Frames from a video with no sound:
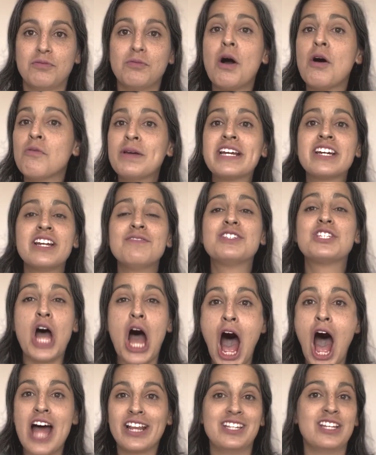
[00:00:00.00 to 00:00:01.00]
While we could have
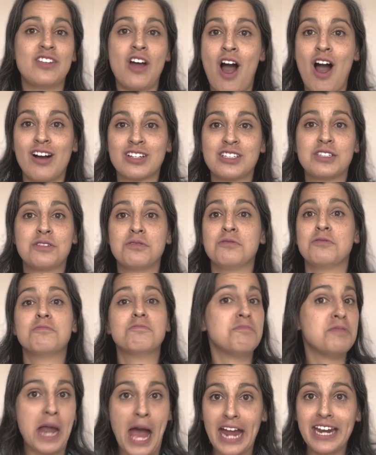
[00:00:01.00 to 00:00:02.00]
taught the dogs to
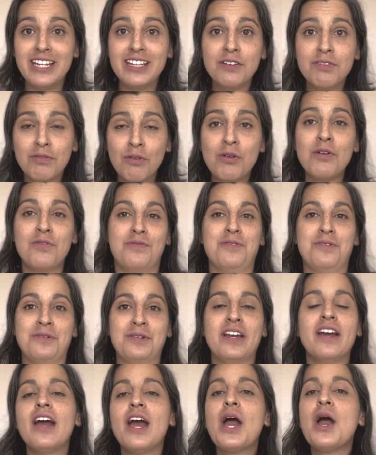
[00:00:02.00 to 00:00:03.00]
not eat the floor
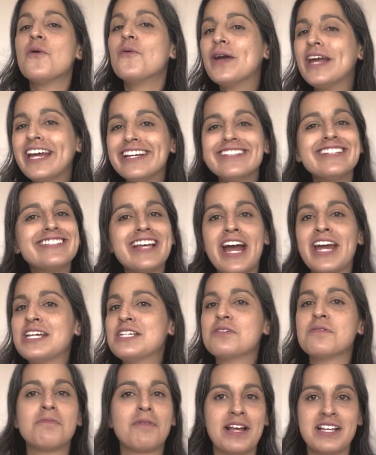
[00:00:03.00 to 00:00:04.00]
food, we
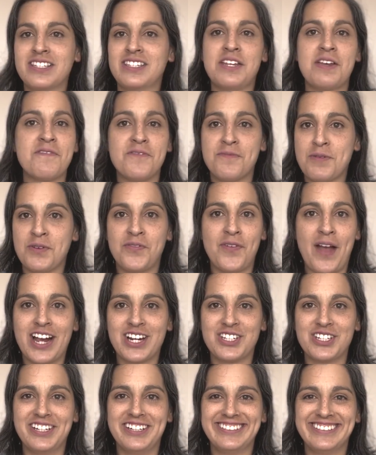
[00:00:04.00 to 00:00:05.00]
decided to embrace the
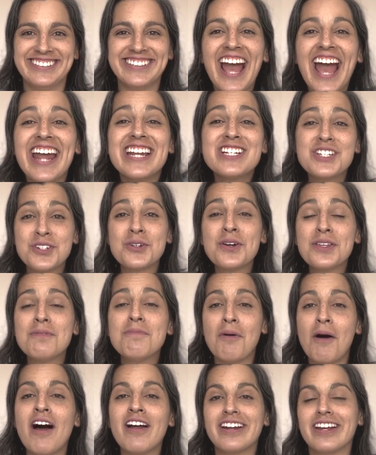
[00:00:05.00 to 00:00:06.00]
imperfection and enjoy the
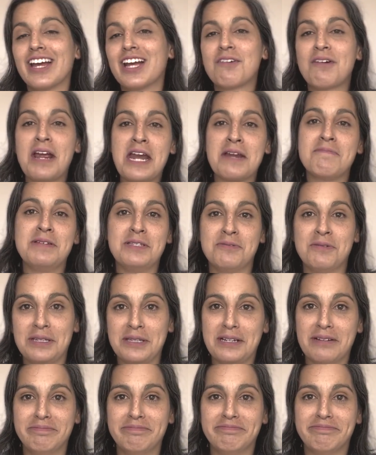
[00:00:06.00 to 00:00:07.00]
bond it created between
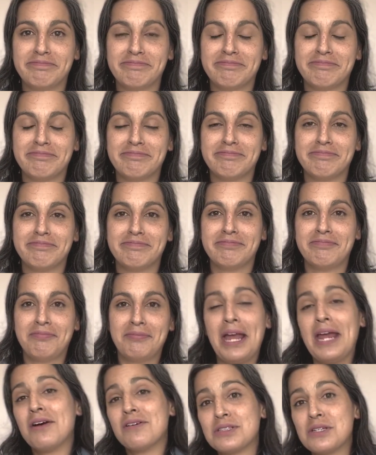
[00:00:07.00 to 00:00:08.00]
them.
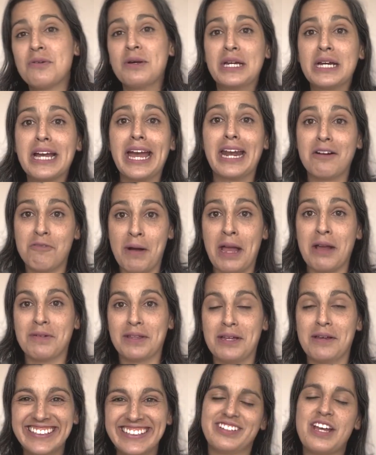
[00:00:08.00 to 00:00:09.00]
And also we could get away
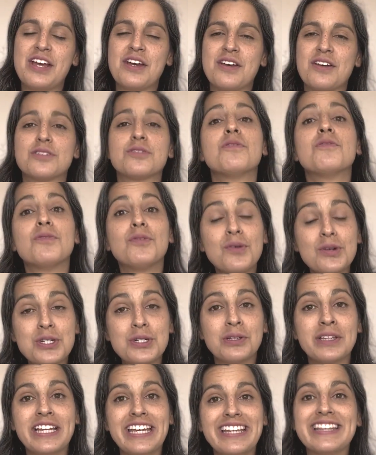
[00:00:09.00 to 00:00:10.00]
with it. So
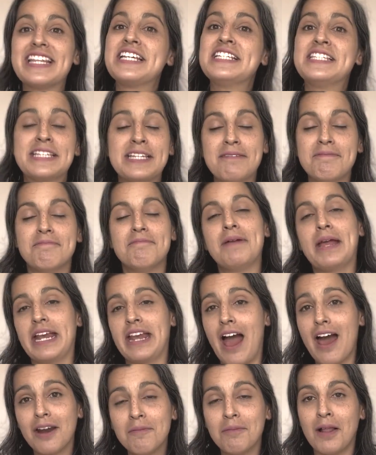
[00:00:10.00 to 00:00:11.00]
unfortunately, this tip may
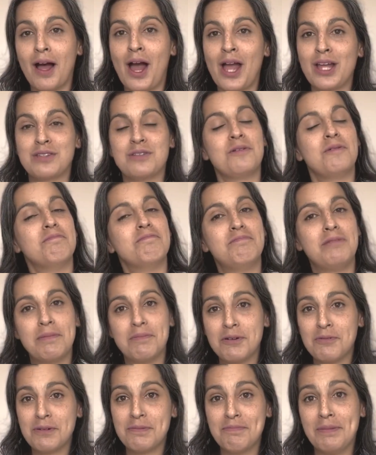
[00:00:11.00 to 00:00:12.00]
not apply to
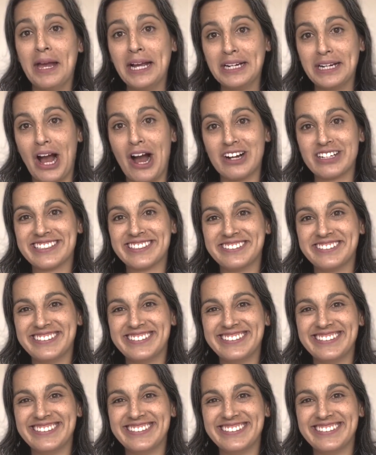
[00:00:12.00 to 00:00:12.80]
people with big dogs.